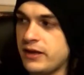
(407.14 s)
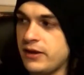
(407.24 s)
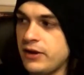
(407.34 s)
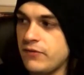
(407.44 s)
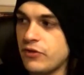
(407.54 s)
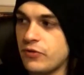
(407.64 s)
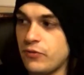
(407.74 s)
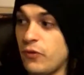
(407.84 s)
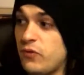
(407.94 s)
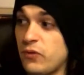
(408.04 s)
kind of just
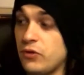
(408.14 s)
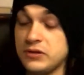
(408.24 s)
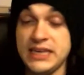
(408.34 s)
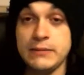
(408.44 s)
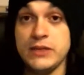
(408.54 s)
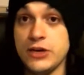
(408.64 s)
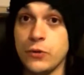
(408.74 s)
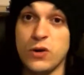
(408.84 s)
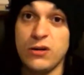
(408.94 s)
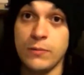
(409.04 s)
sort of thought, you know
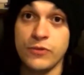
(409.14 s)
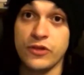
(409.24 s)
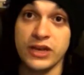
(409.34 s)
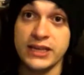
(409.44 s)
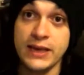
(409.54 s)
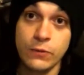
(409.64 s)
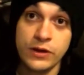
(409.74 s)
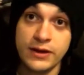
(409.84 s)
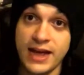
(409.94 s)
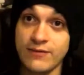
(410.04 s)
what, I'm just going to get
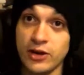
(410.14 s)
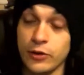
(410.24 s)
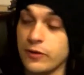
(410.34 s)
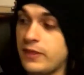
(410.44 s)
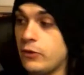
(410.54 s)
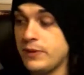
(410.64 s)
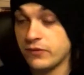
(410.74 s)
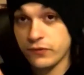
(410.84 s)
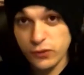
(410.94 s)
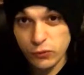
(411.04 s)
one and have a look. There'll be a
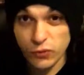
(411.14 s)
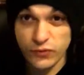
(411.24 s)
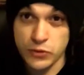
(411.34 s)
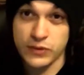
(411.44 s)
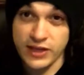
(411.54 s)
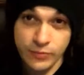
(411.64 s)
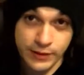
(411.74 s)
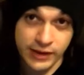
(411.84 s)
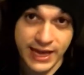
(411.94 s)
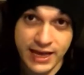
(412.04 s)
full review of this, may
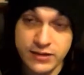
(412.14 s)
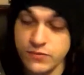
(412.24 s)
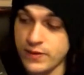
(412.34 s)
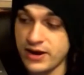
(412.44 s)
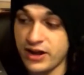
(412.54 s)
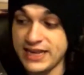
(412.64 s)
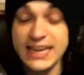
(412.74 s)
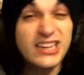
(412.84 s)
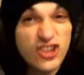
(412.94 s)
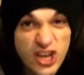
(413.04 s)
I add, when I
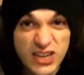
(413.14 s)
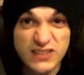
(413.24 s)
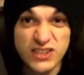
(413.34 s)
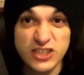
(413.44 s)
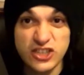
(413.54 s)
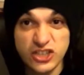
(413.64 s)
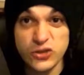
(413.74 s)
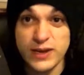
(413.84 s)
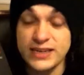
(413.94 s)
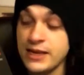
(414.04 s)
get a chance to do it.